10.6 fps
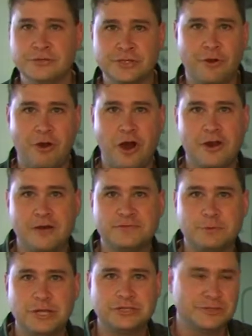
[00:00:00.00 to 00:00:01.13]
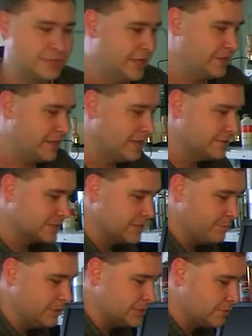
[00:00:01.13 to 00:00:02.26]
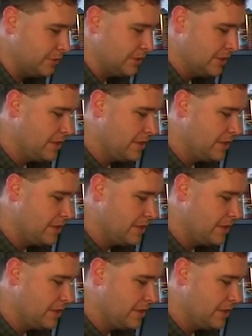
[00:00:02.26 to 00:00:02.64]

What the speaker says: There's no on-off switch. There's nothing else except these three